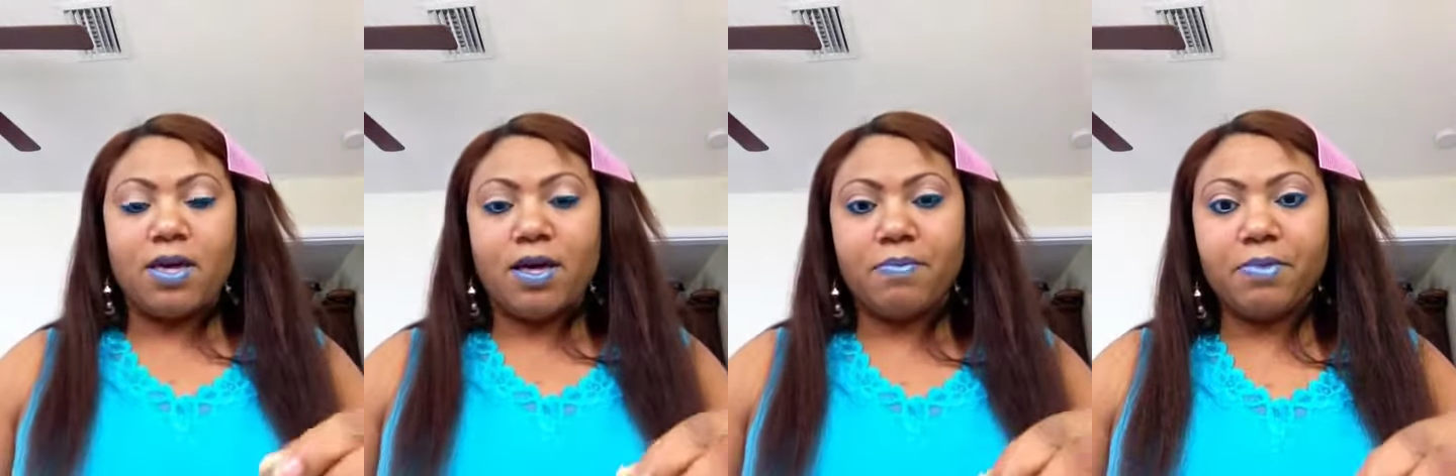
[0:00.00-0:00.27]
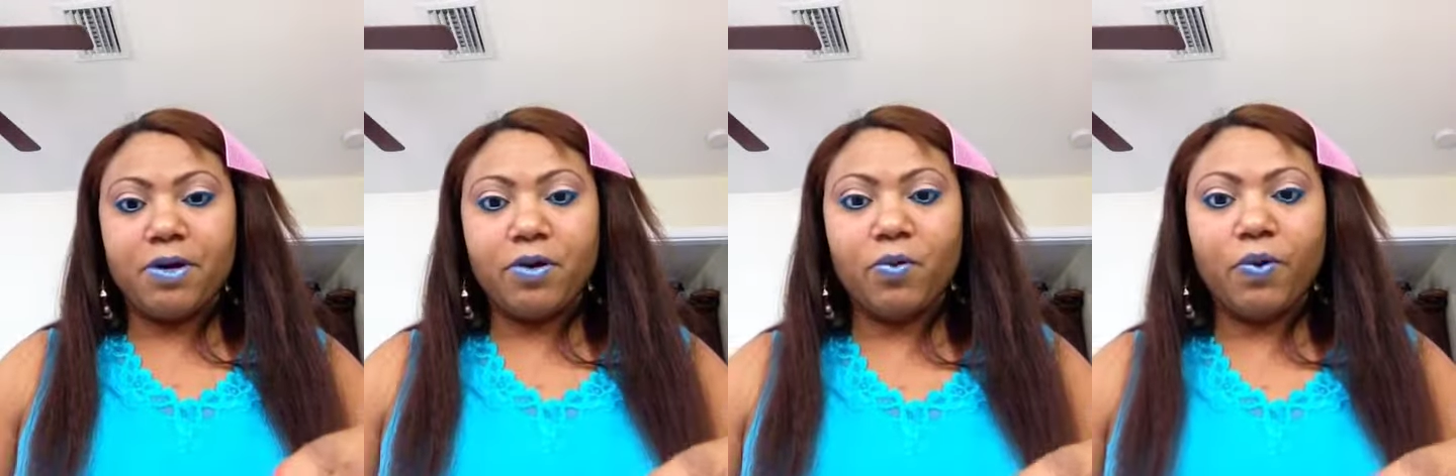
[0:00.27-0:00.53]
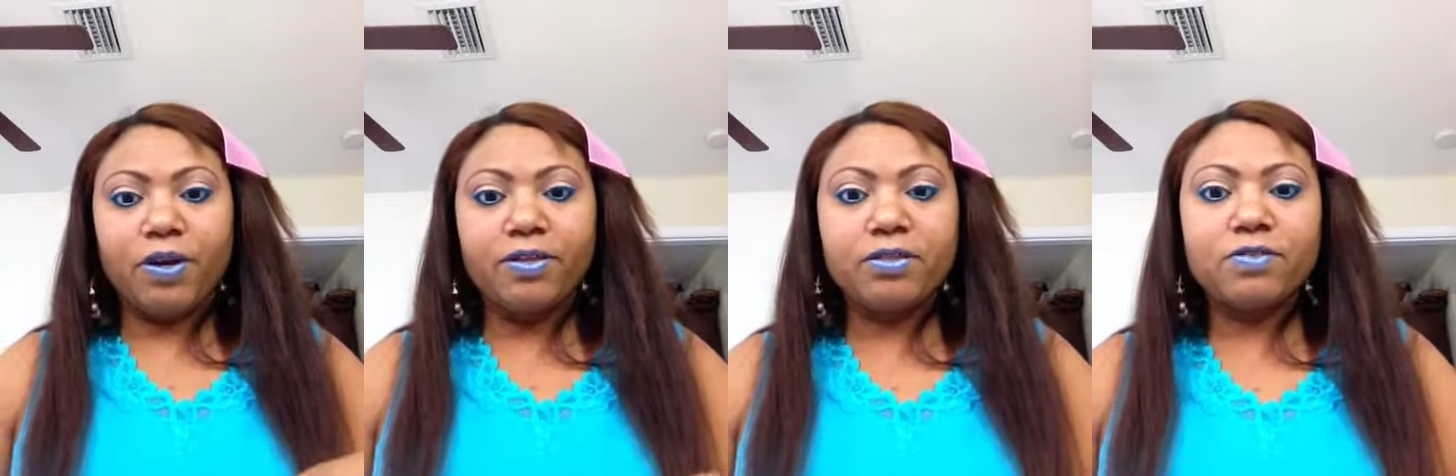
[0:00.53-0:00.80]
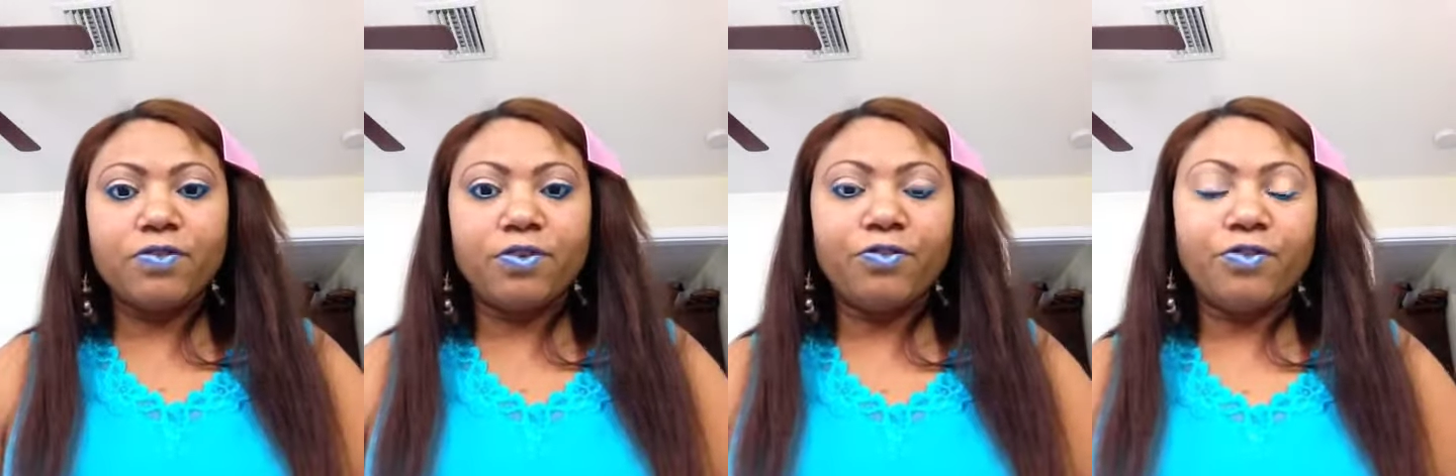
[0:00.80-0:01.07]
I'm going to wear
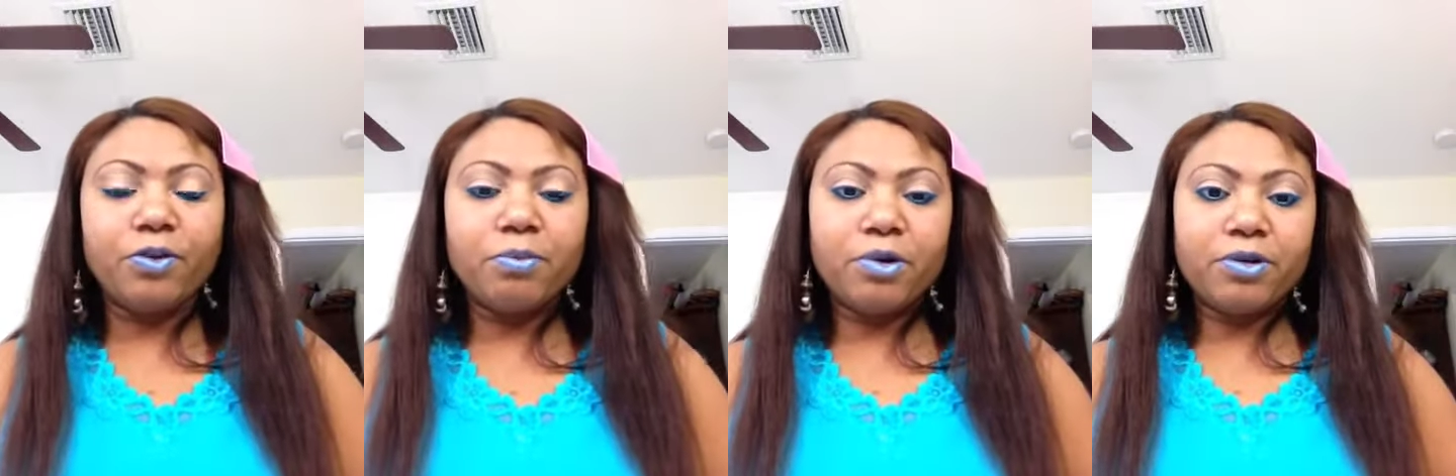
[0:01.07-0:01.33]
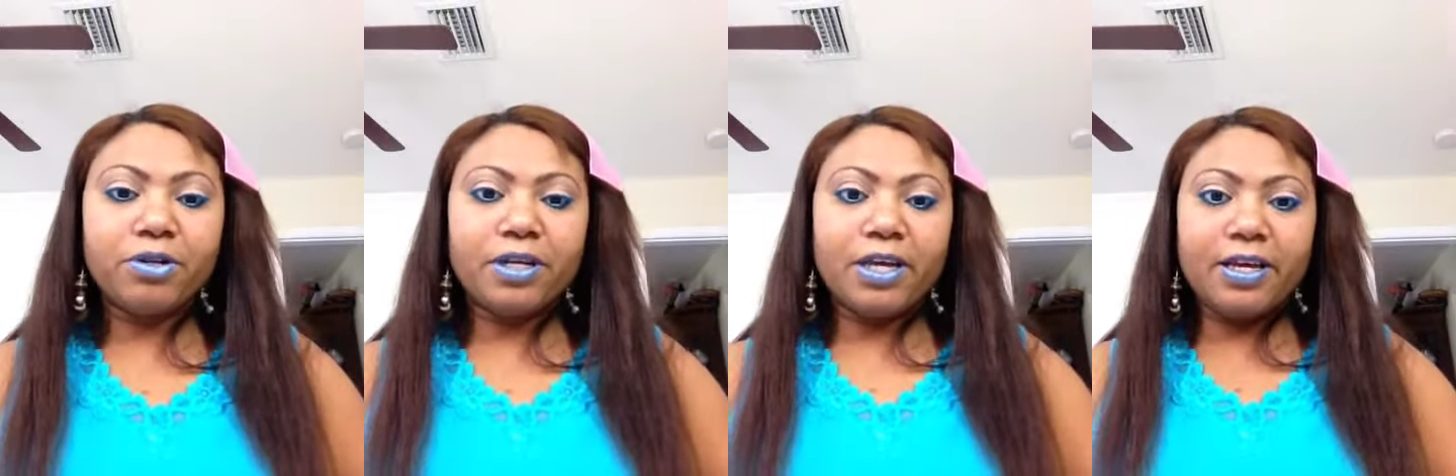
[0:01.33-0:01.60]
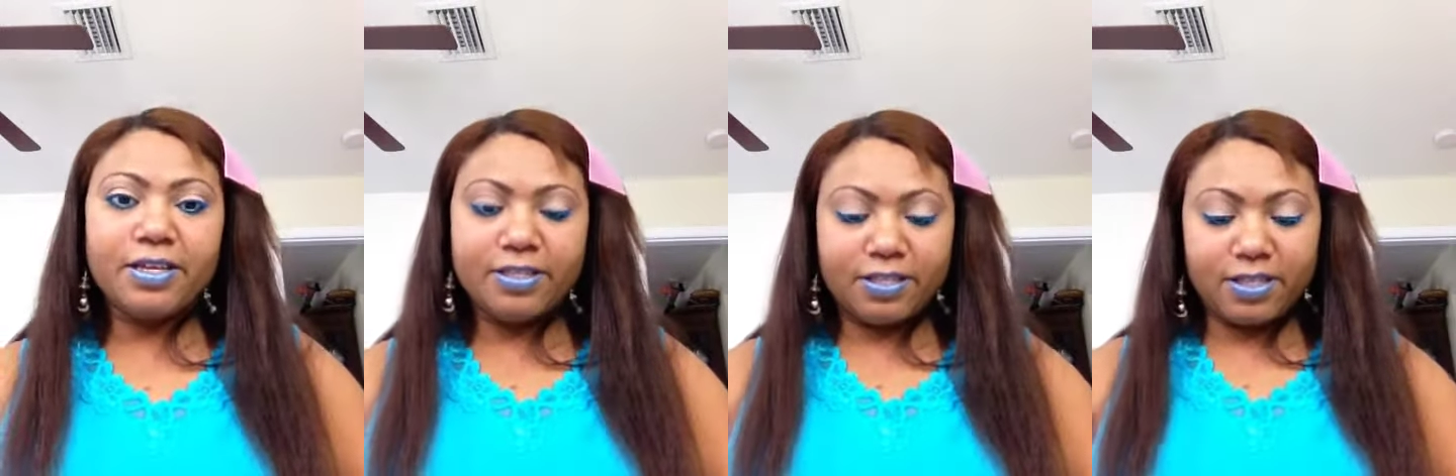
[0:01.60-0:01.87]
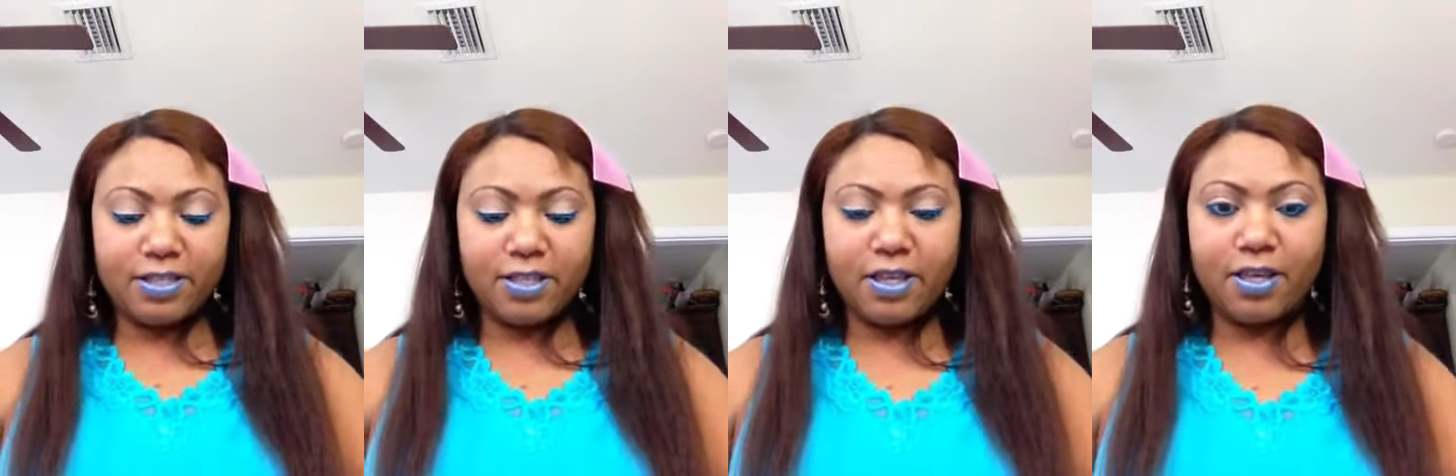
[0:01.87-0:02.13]
this for a few more days
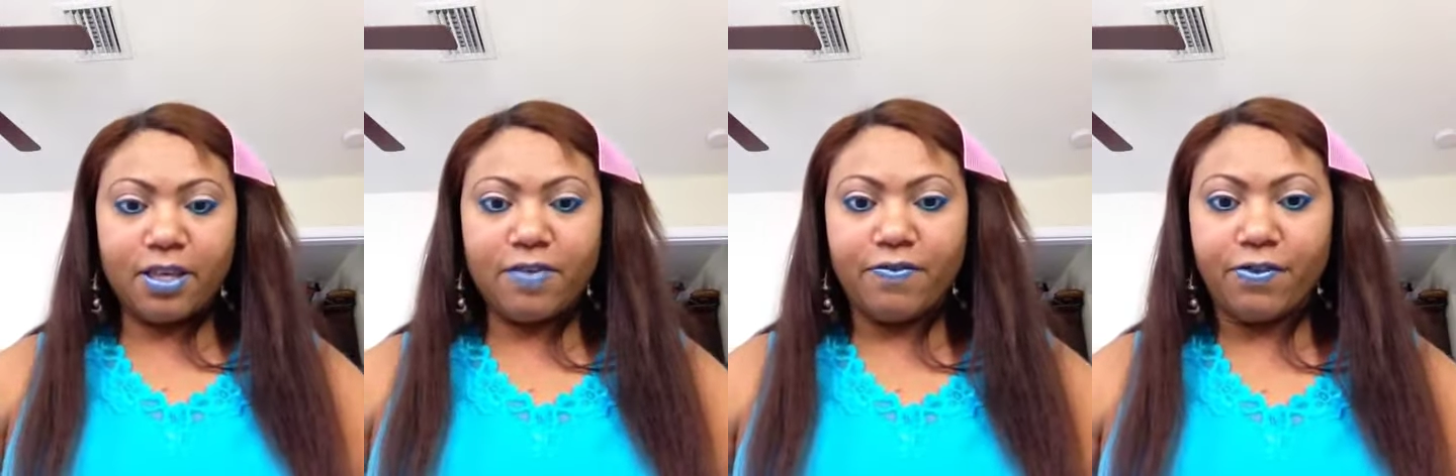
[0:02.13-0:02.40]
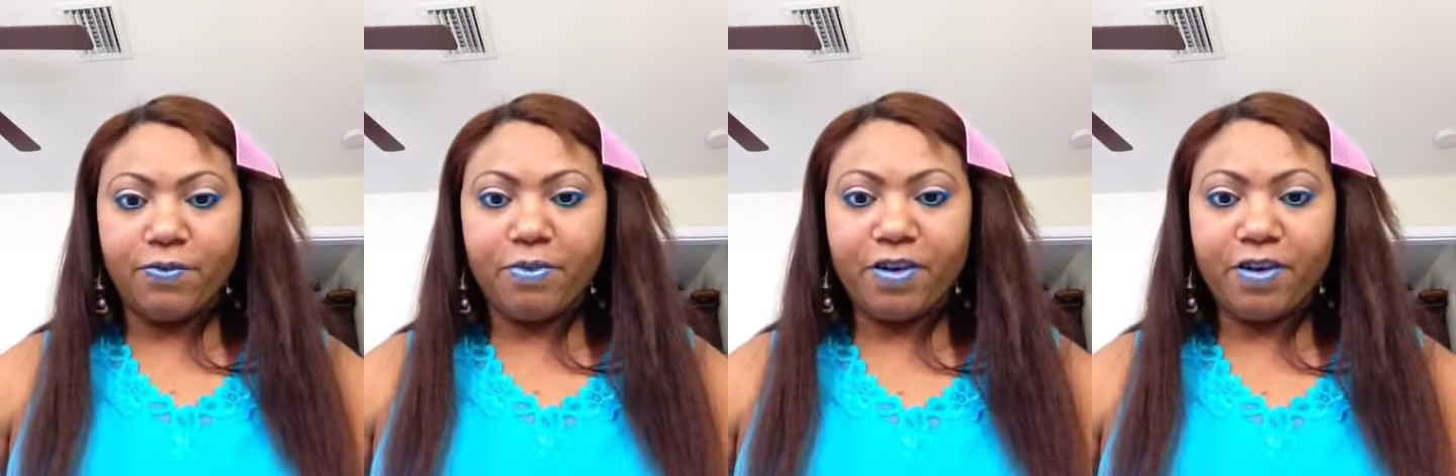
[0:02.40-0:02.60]
and then give you